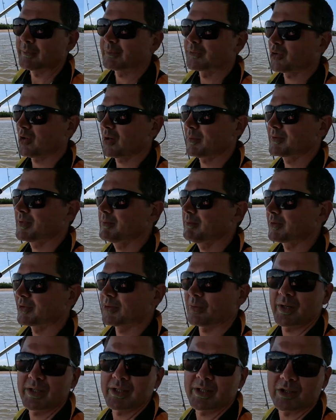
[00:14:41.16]
Sometimes in
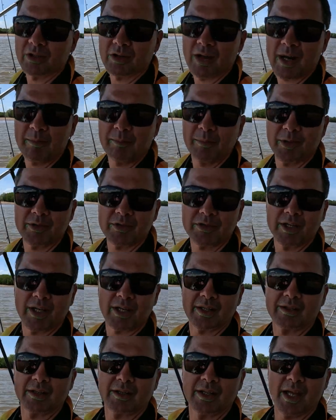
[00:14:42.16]
between your crab pot
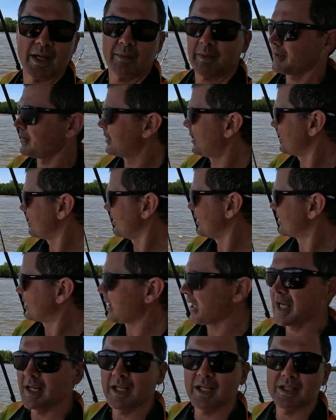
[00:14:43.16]
checks, it's
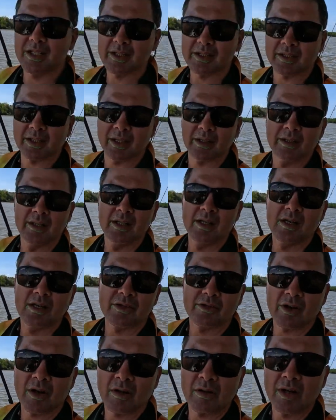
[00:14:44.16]
handy just to
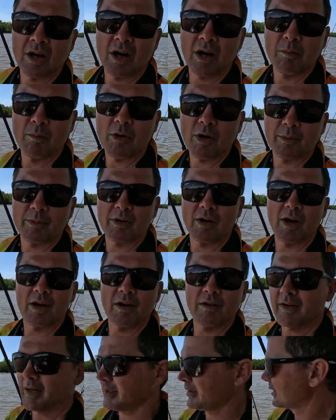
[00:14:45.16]
throw a gold bomber
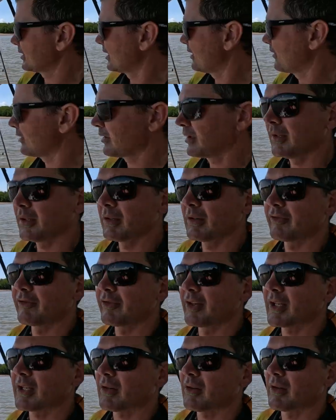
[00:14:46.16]
over, give it a little
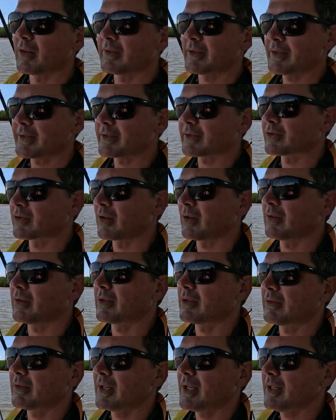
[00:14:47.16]
flick like this, troll
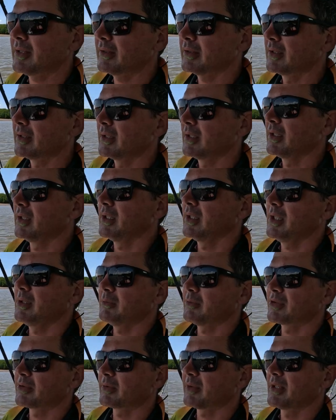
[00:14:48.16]
it around
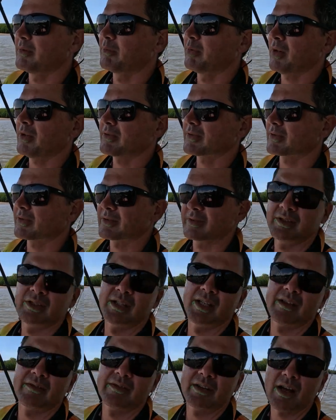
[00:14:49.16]
in between pots,
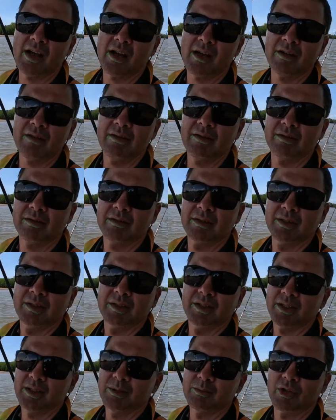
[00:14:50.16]
and you never know,
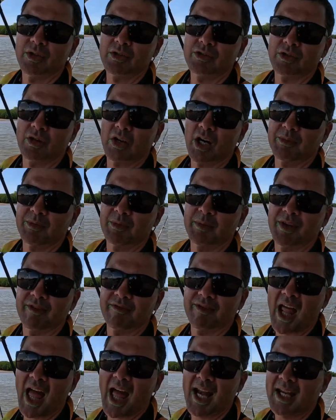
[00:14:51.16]
might troll up a big
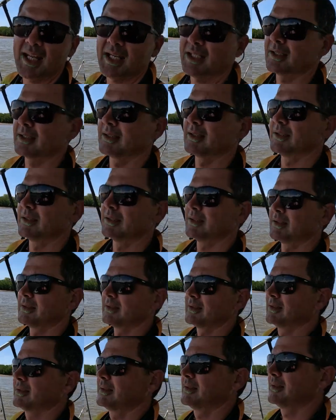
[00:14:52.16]
flatty.
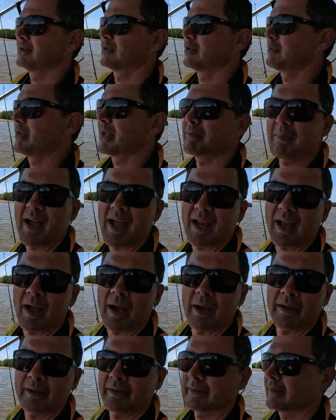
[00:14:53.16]
Yep. Or a big
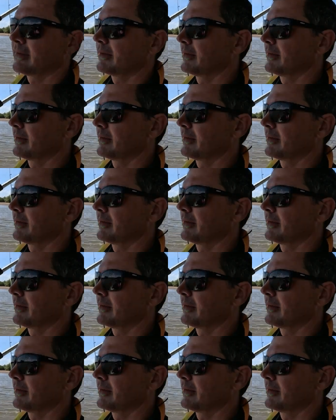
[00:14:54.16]
mango.